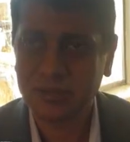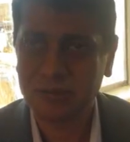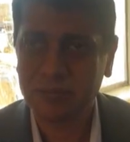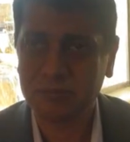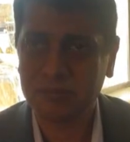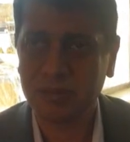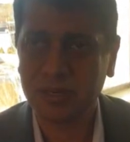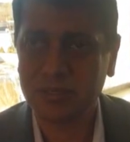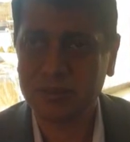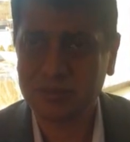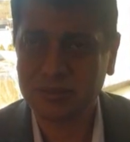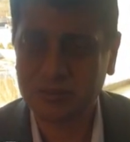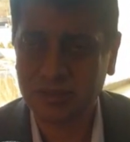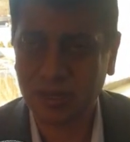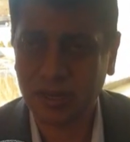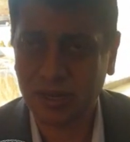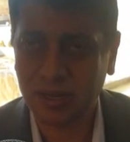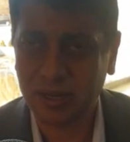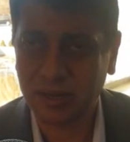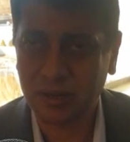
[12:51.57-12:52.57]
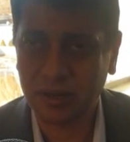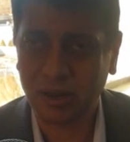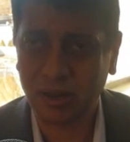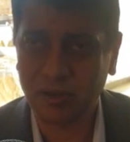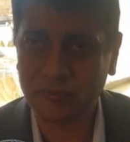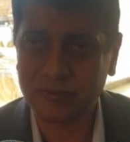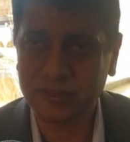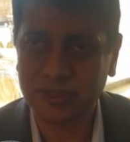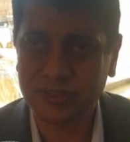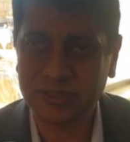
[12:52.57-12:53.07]
but
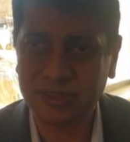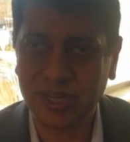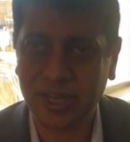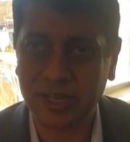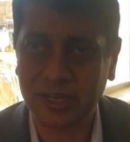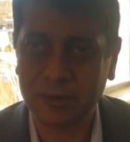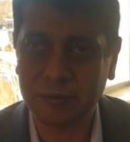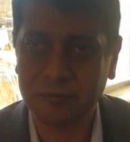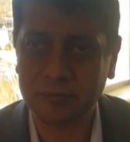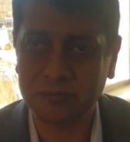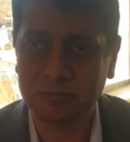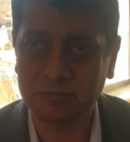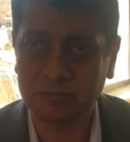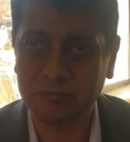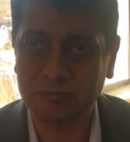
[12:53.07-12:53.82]
oftentimes